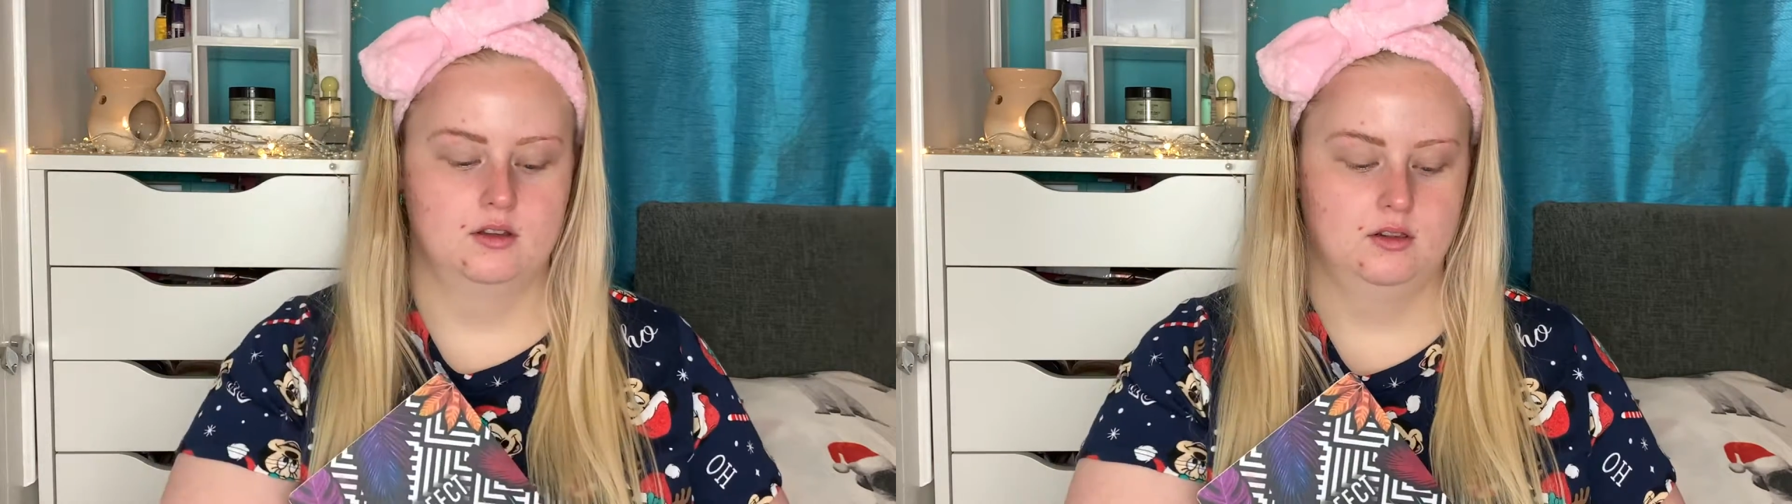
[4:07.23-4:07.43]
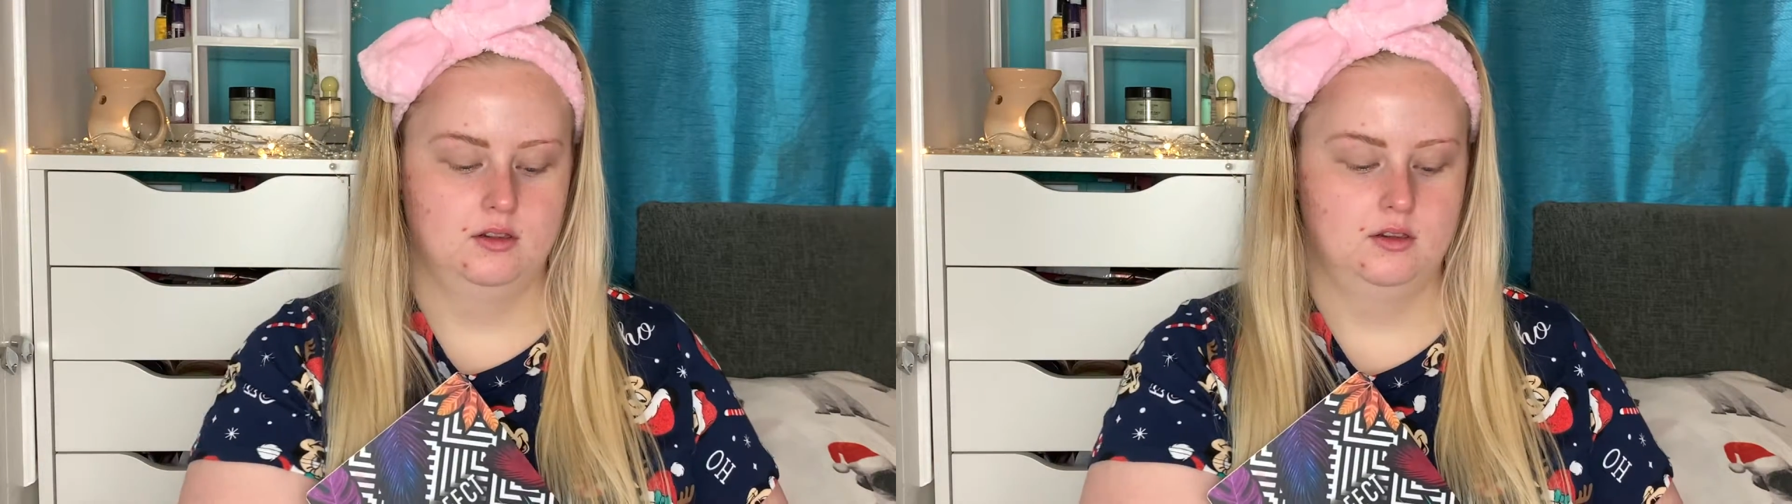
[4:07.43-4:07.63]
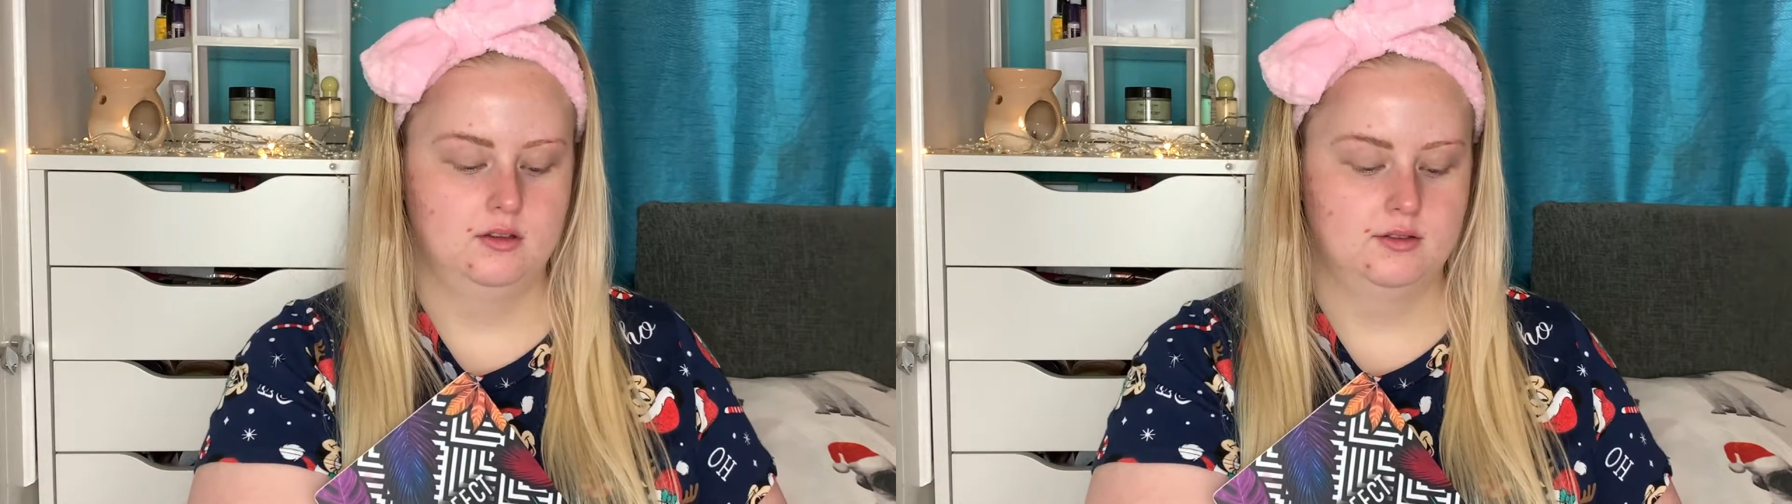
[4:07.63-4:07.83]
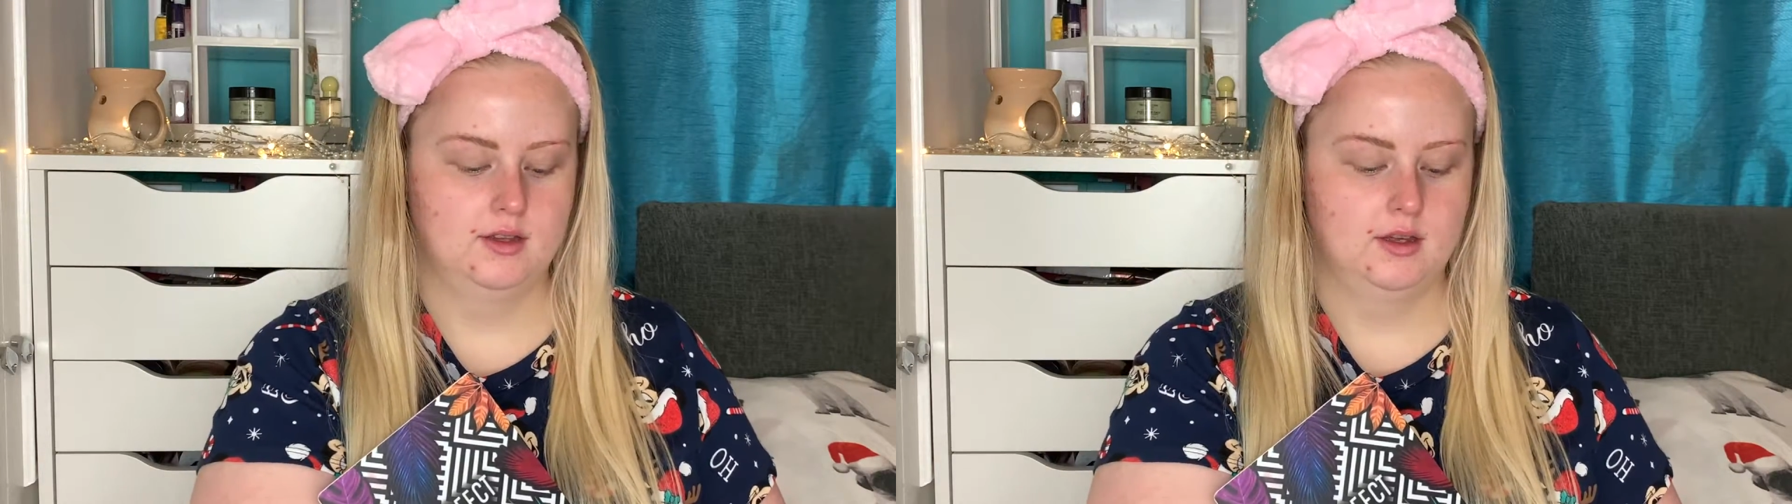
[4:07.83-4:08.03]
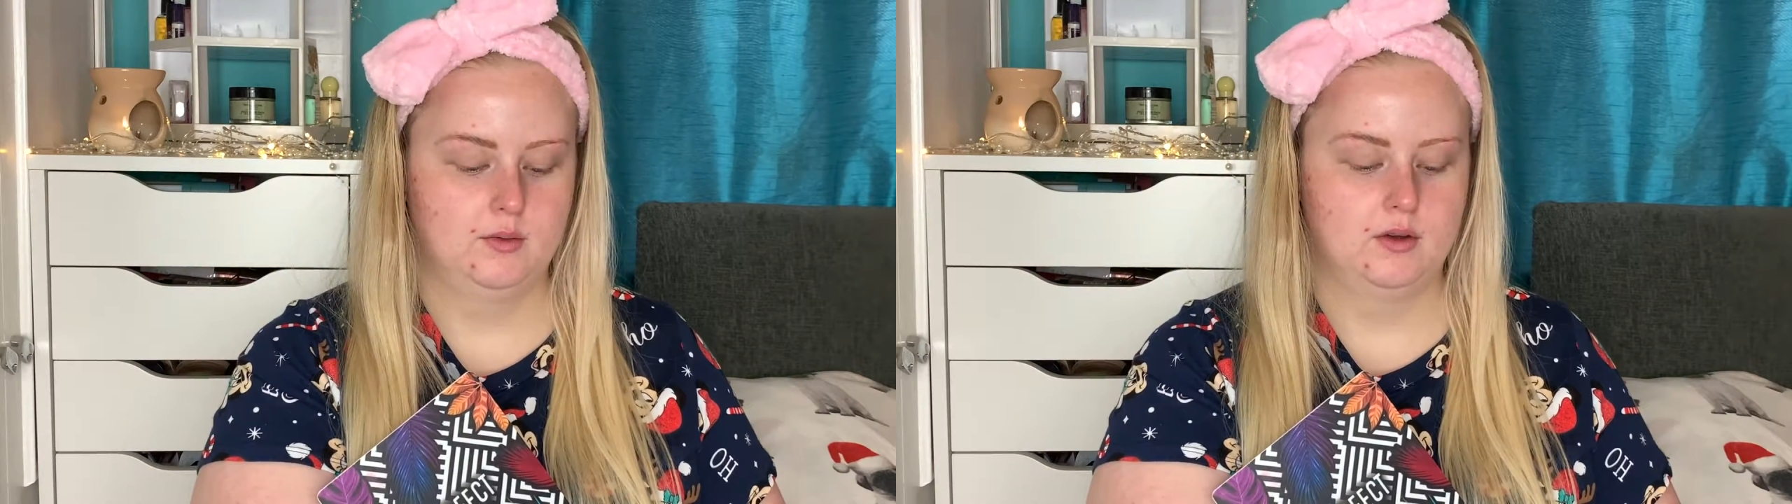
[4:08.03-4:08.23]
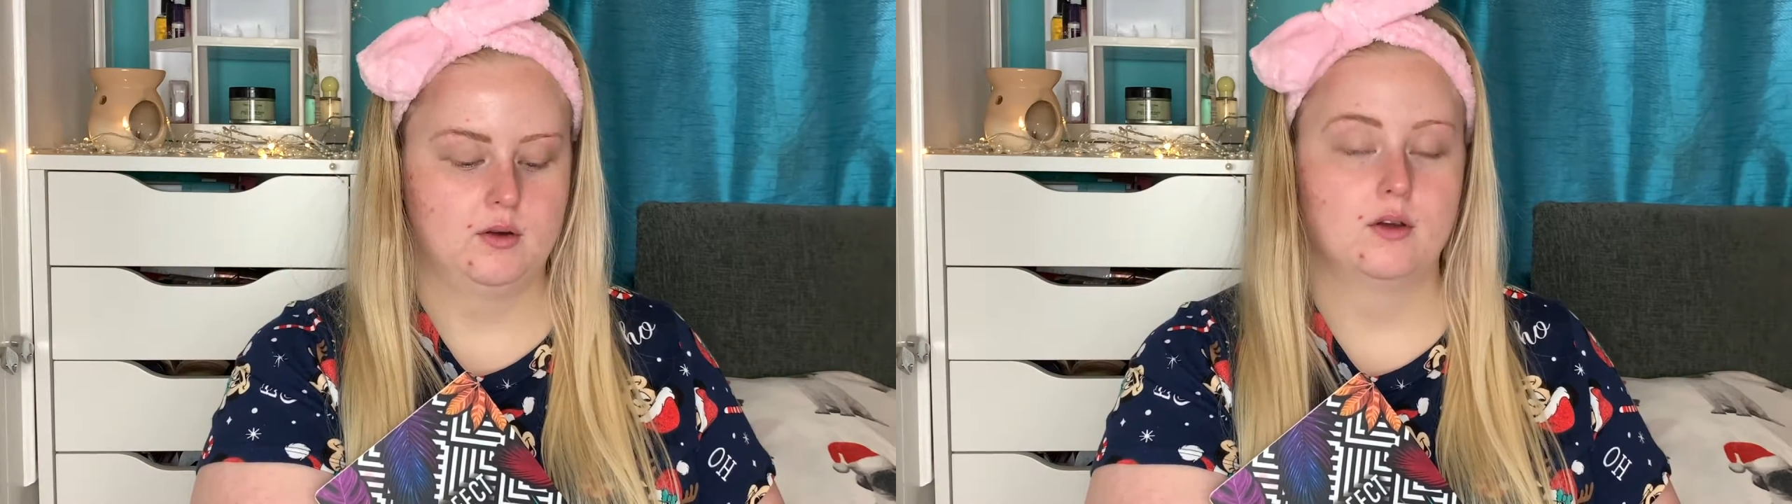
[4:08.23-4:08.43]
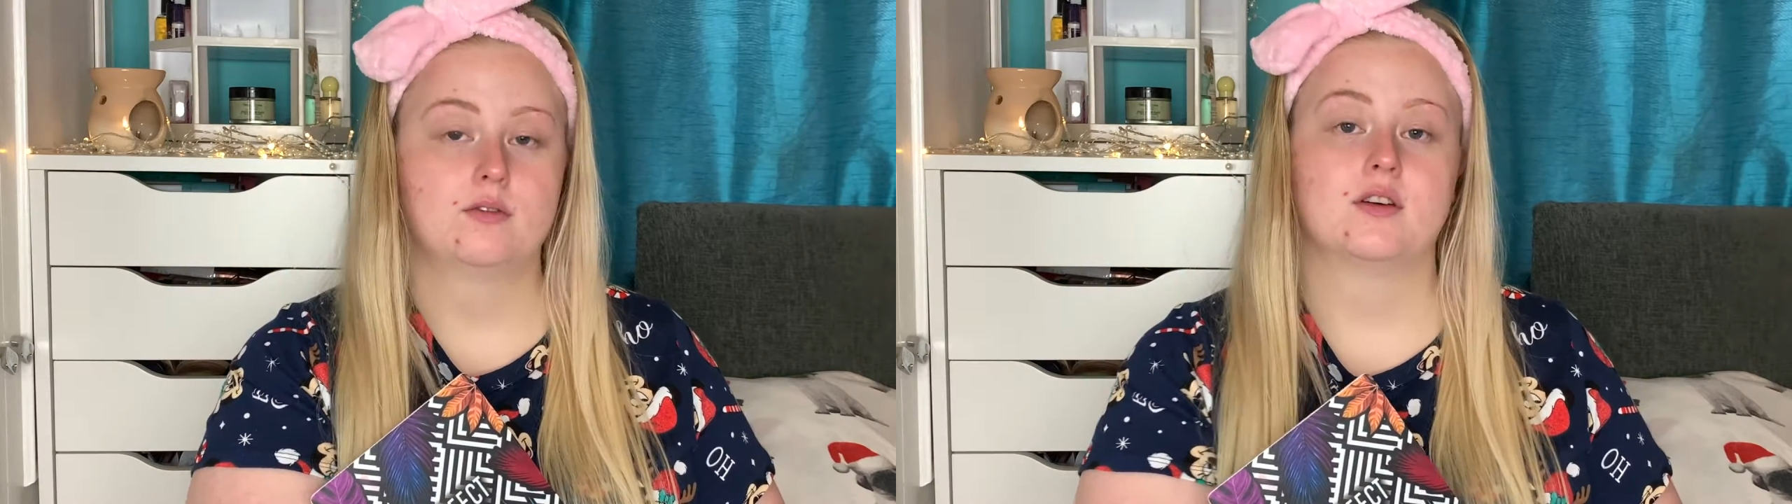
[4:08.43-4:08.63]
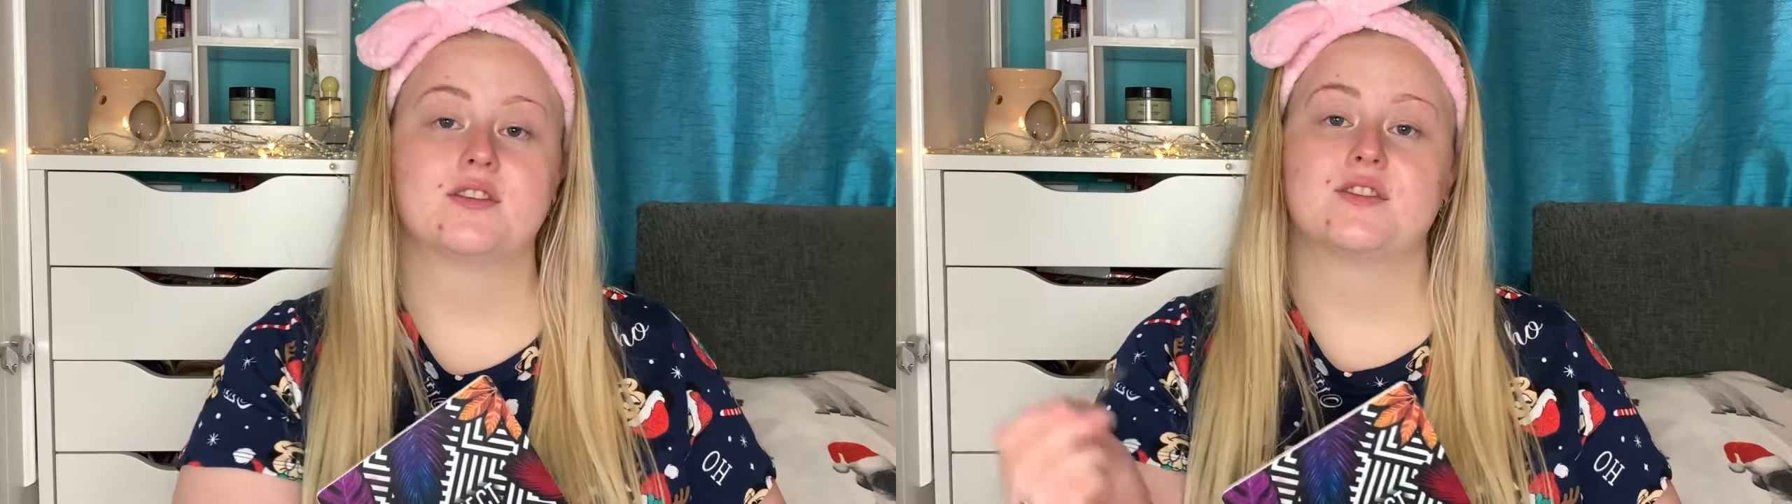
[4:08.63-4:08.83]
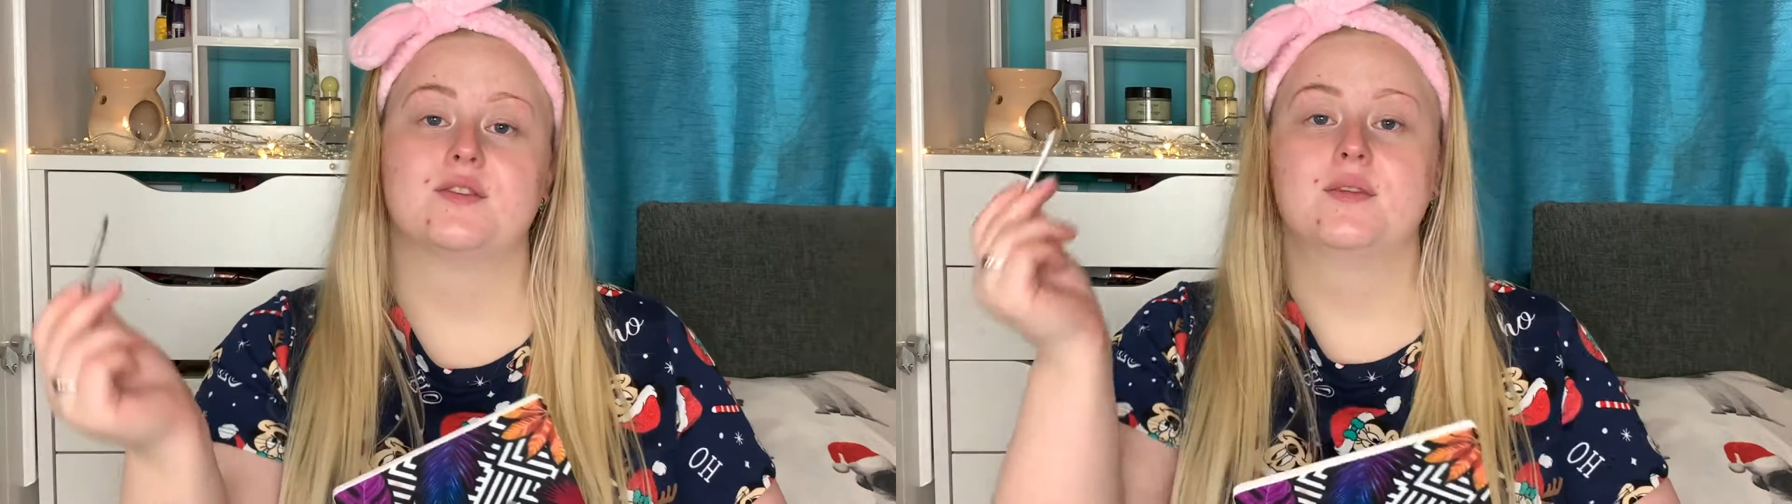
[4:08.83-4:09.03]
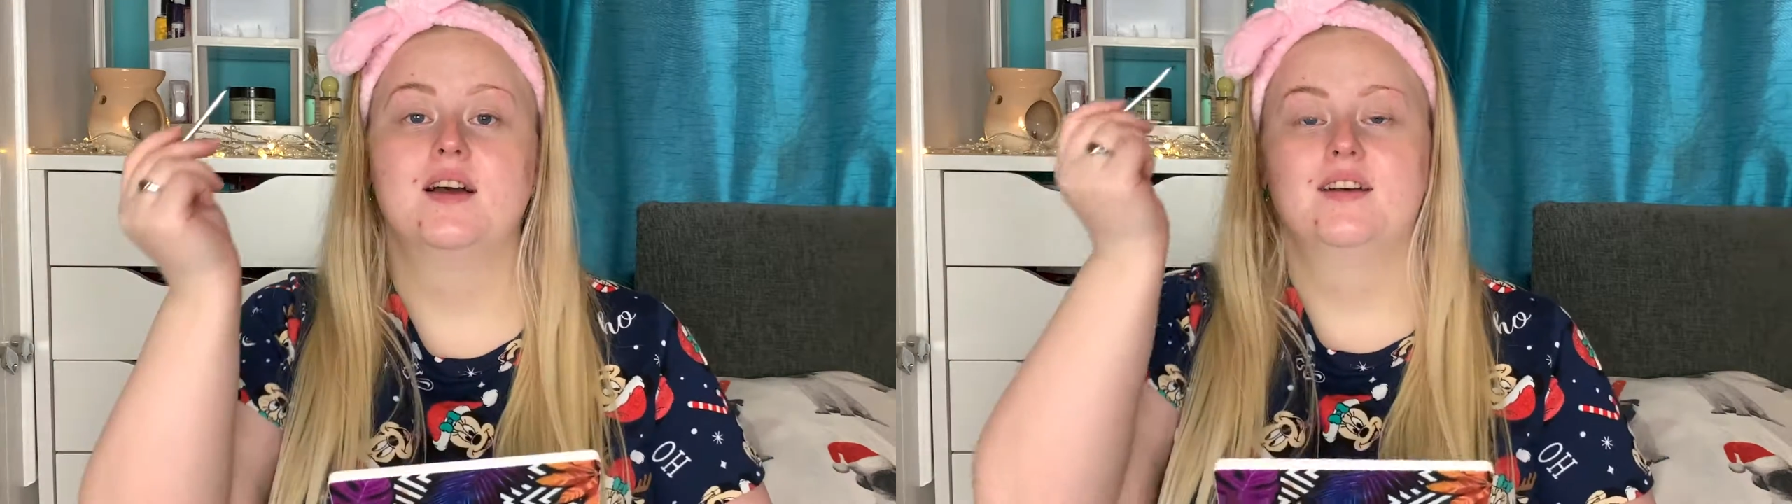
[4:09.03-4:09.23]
Looks like we're going for some